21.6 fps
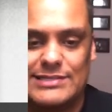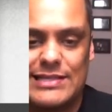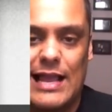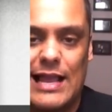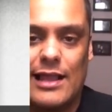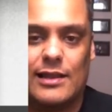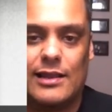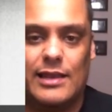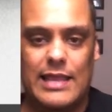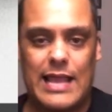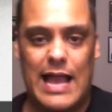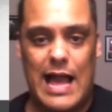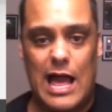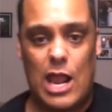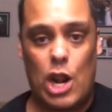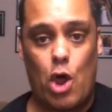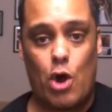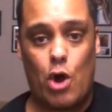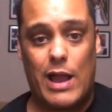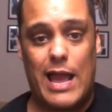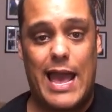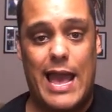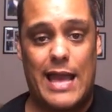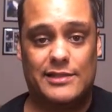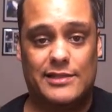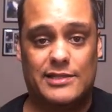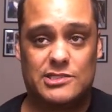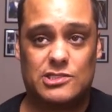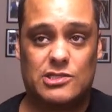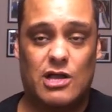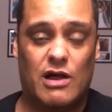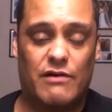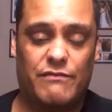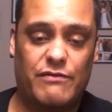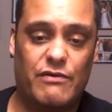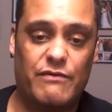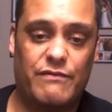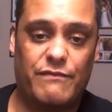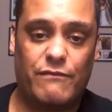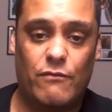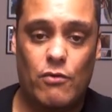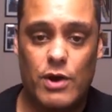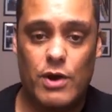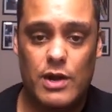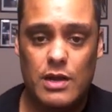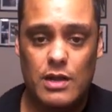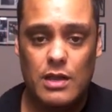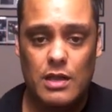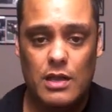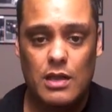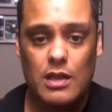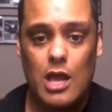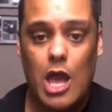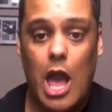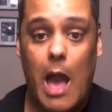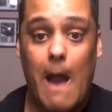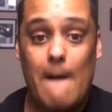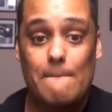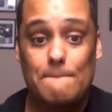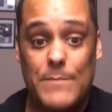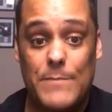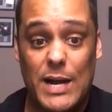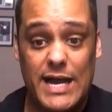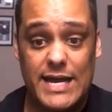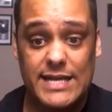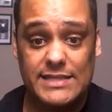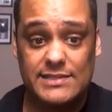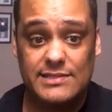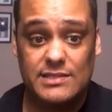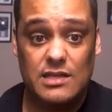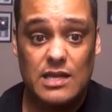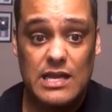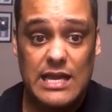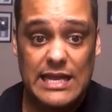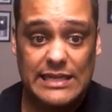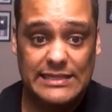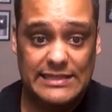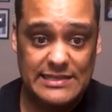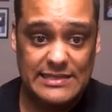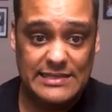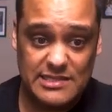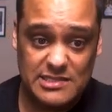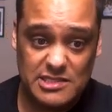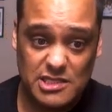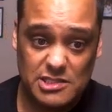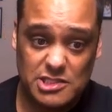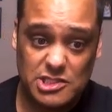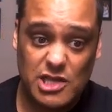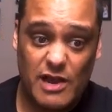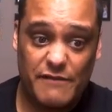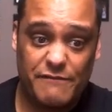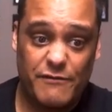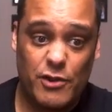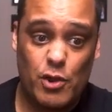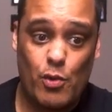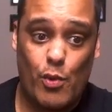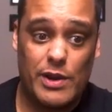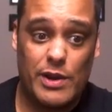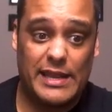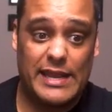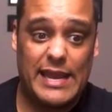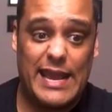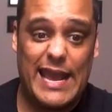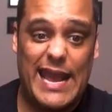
exactly how long I had this software for, but this is a software you want to